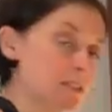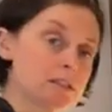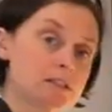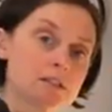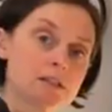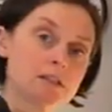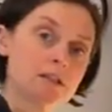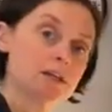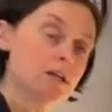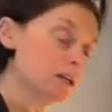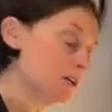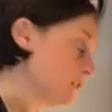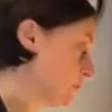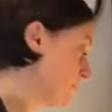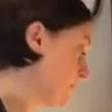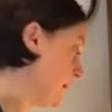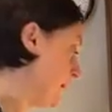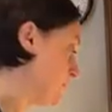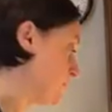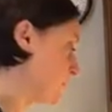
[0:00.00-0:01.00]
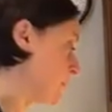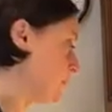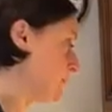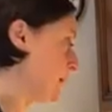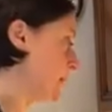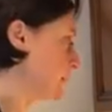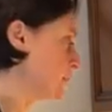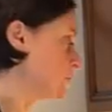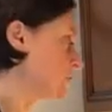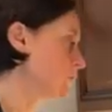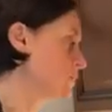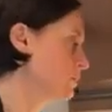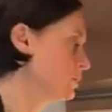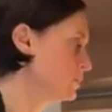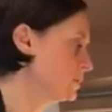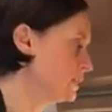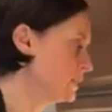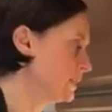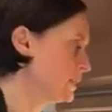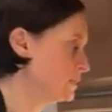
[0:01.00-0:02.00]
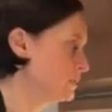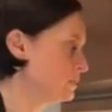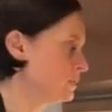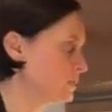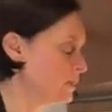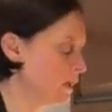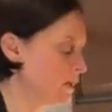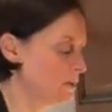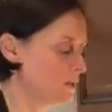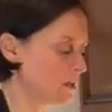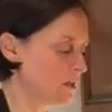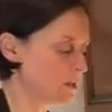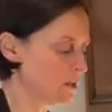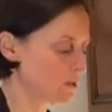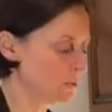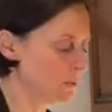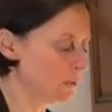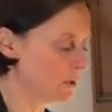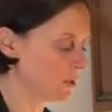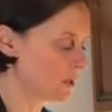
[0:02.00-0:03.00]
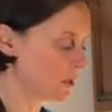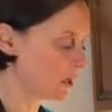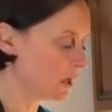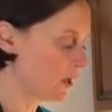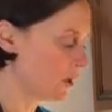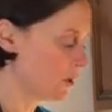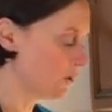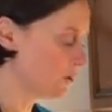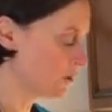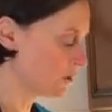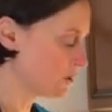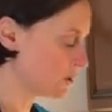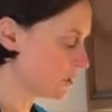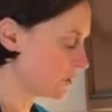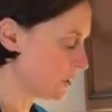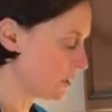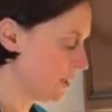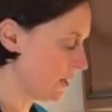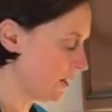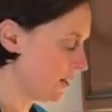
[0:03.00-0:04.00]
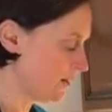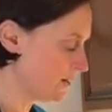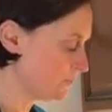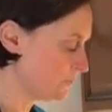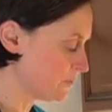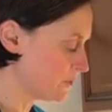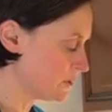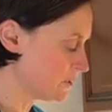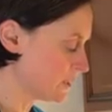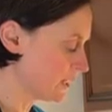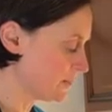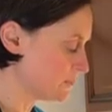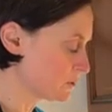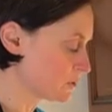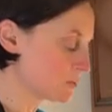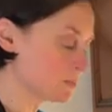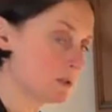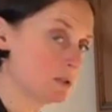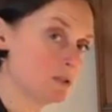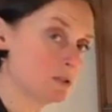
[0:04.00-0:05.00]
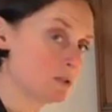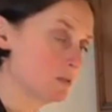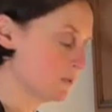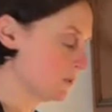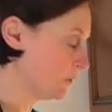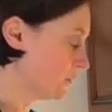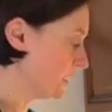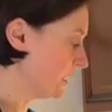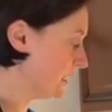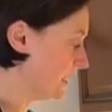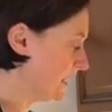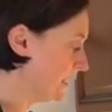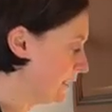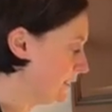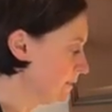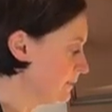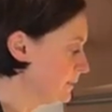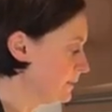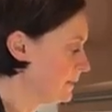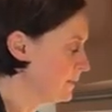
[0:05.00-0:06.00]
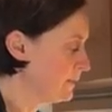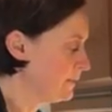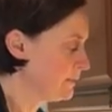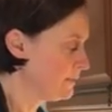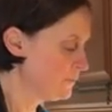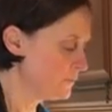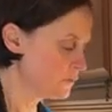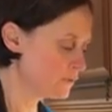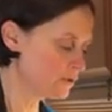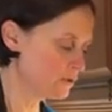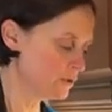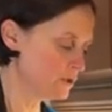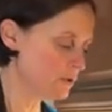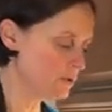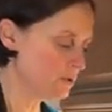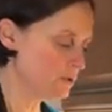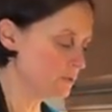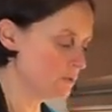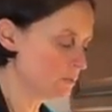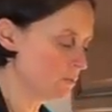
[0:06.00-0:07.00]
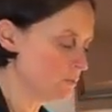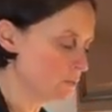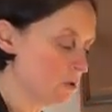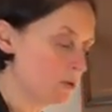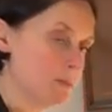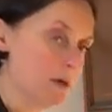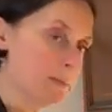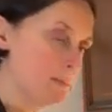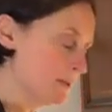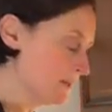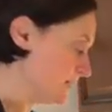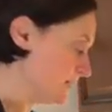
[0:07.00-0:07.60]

this is the pan we're going to make our sauce in. So we're going to put a good 2 tablespoons of oil in to warm